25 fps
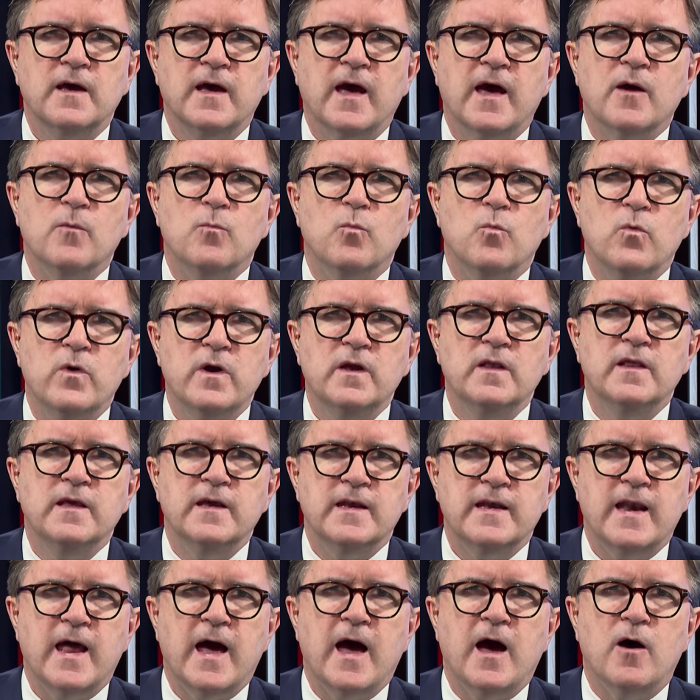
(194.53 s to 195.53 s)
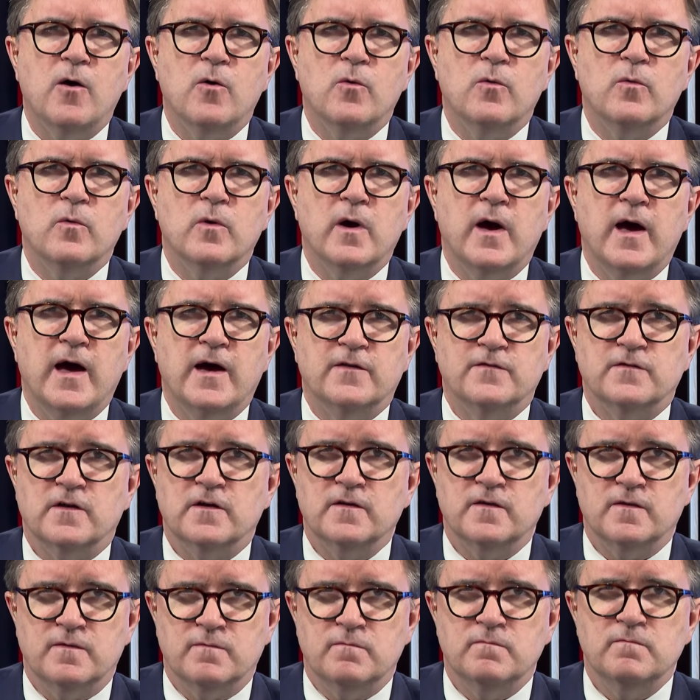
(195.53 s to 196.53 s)
And really now, as
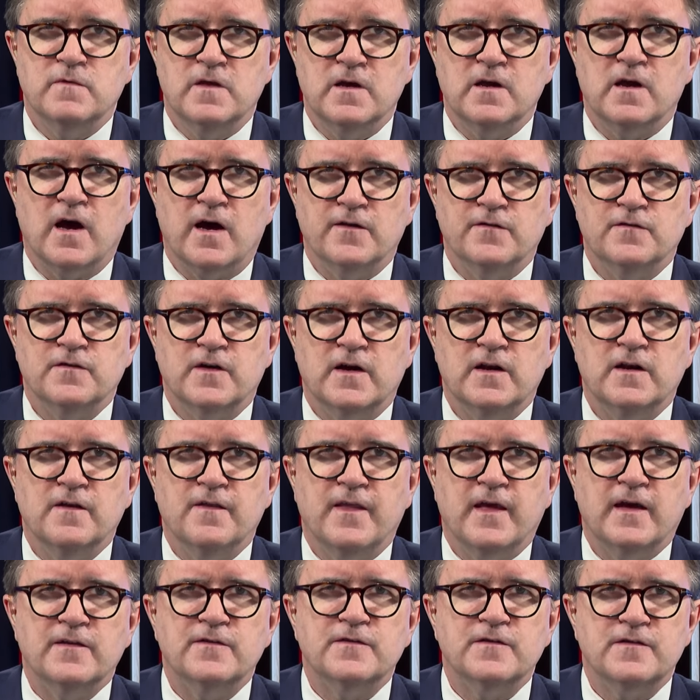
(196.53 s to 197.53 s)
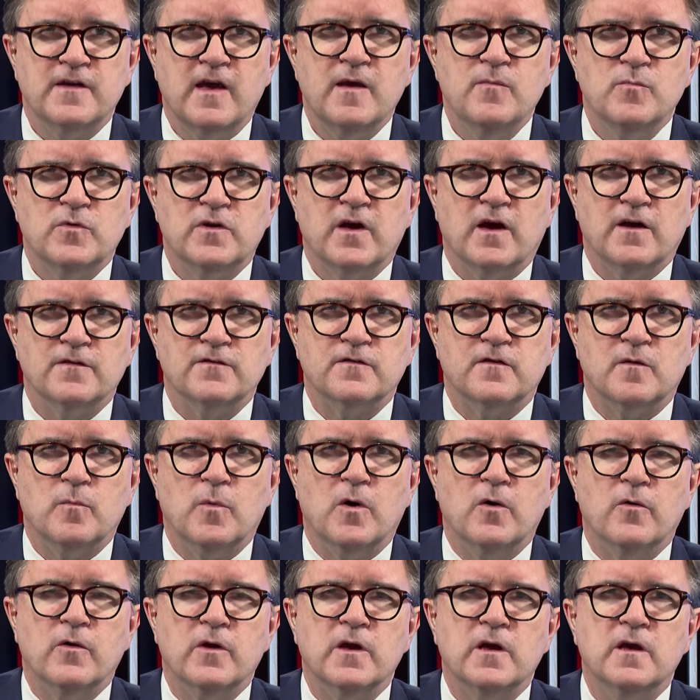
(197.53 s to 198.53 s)
I think I said in that same
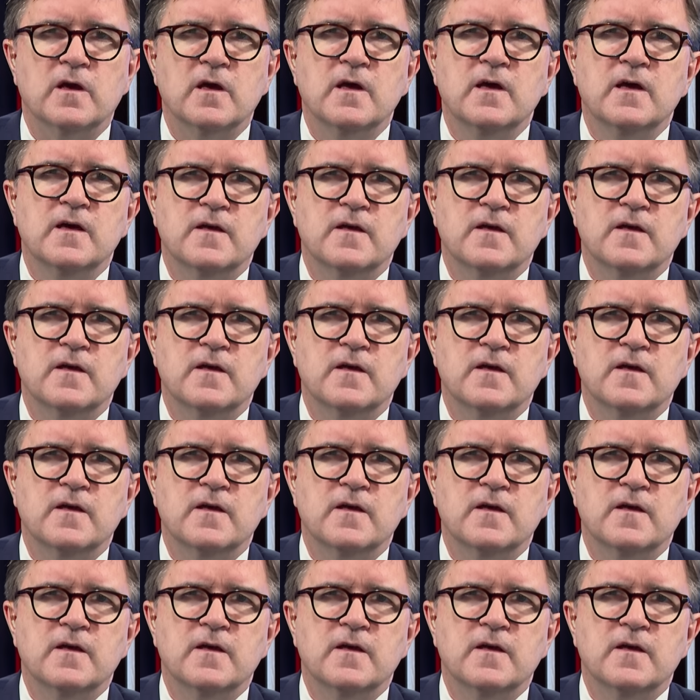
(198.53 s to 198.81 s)
testimony,